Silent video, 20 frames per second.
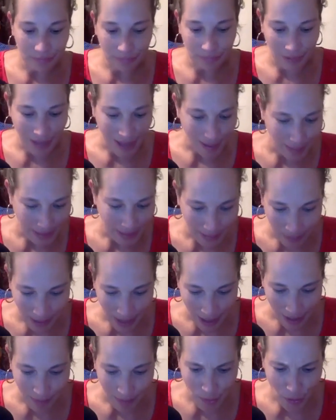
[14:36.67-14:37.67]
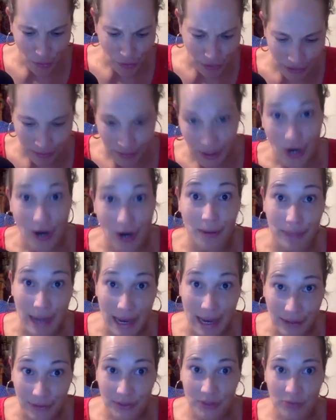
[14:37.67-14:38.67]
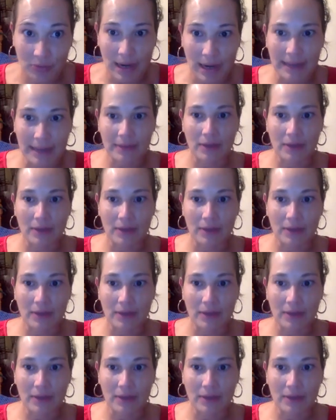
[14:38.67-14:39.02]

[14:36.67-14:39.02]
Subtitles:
blah, blah, blah, ammonium compounds, right?